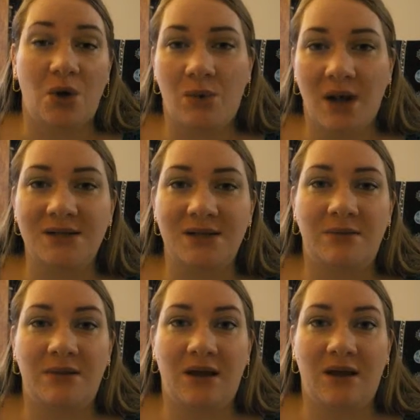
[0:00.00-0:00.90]
don't want
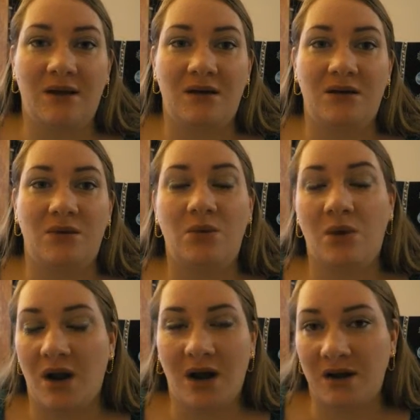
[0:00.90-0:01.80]
something,
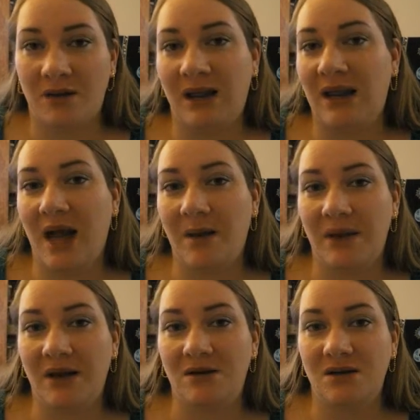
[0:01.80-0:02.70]
we're not going to make it
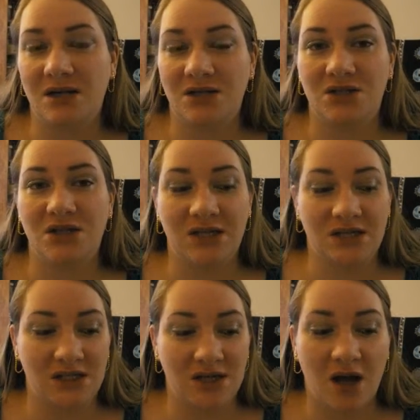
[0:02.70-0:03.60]
happen.
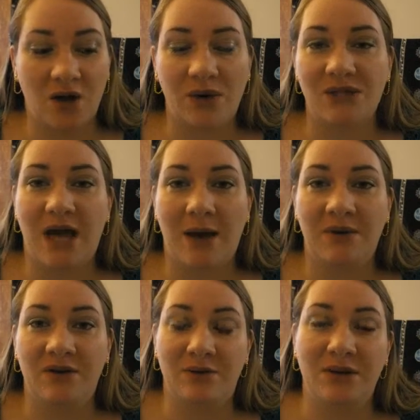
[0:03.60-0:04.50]
It's not going to
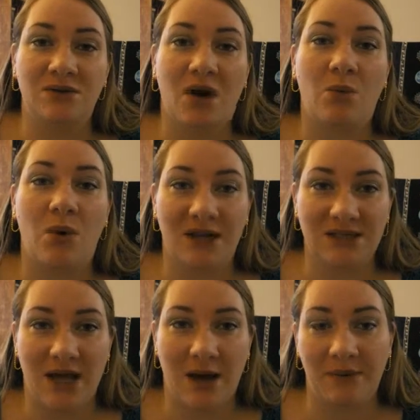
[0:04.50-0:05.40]
happen if we do not want
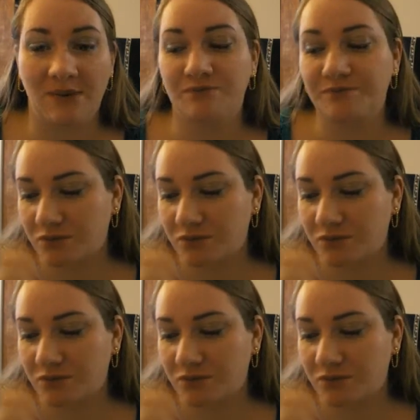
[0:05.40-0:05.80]
it to happen.